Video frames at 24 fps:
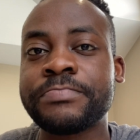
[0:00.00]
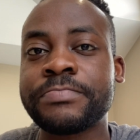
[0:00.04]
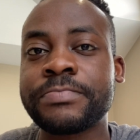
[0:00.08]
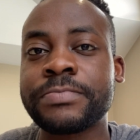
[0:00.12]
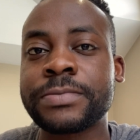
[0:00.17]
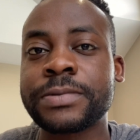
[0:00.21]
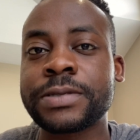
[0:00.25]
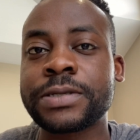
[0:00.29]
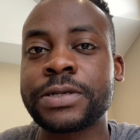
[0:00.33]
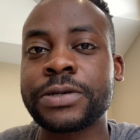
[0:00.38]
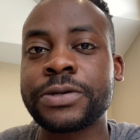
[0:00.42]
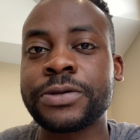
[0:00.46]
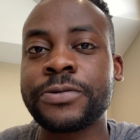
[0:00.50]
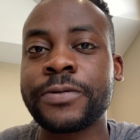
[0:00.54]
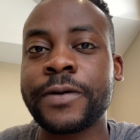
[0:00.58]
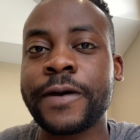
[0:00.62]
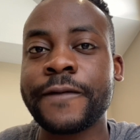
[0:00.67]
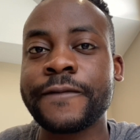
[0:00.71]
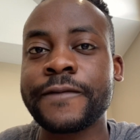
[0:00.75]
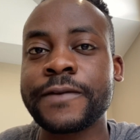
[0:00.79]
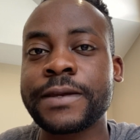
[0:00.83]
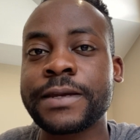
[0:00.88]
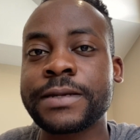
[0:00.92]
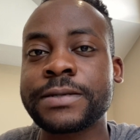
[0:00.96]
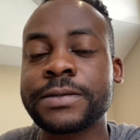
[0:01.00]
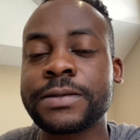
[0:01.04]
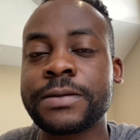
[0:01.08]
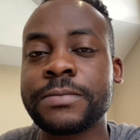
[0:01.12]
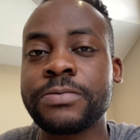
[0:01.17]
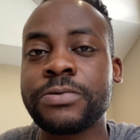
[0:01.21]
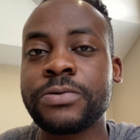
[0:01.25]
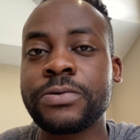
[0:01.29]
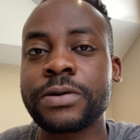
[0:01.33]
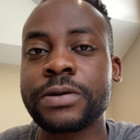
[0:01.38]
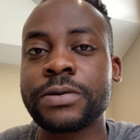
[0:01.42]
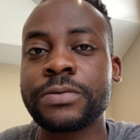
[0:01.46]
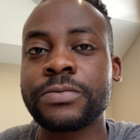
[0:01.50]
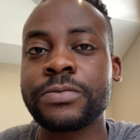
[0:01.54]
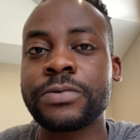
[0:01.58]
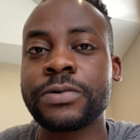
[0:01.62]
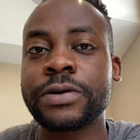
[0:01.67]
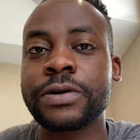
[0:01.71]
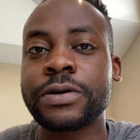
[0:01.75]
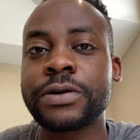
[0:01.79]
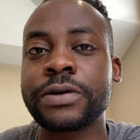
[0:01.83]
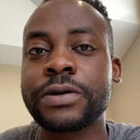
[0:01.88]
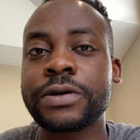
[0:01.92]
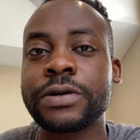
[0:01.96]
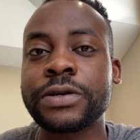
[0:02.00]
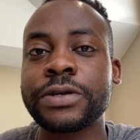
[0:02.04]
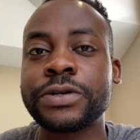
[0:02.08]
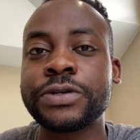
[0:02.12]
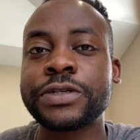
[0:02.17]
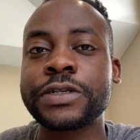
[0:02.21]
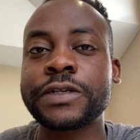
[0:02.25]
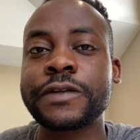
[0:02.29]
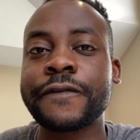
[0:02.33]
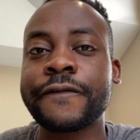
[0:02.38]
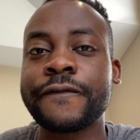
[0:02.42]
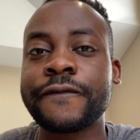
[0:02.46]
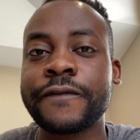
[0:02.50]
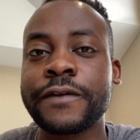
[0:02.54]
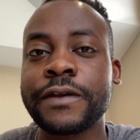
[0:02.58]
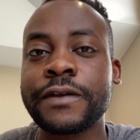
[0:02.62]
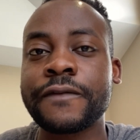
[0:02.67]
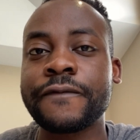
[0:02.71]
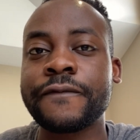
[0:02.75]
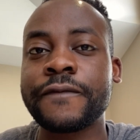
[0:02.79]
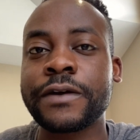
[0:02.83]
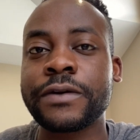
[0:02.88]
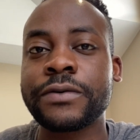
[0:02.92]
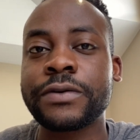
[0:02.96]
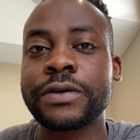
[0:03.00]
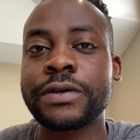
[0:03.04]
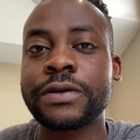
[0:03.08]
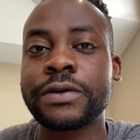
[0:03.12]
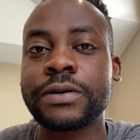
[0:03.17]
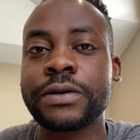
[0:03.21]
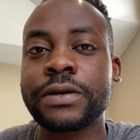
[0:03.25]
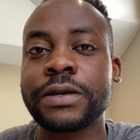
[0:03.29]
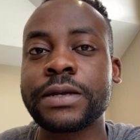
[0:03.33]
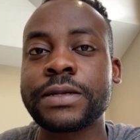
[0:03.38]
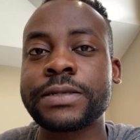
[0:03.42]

so you have to get to the point where you just feel very good.